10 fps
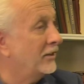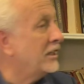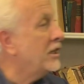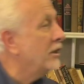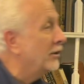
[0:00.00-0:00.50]
the
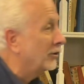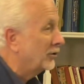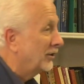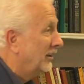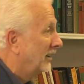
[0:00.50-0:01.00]
years
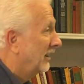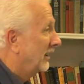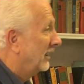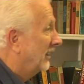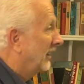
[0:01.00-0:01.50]

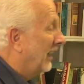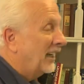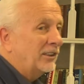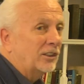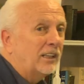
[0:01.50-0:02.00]

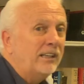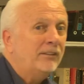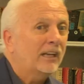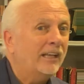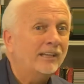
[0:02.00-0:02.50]
and just leave
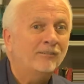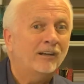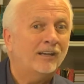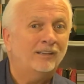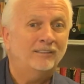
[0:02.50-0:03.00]
it laying
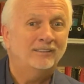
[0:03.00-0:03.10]
around.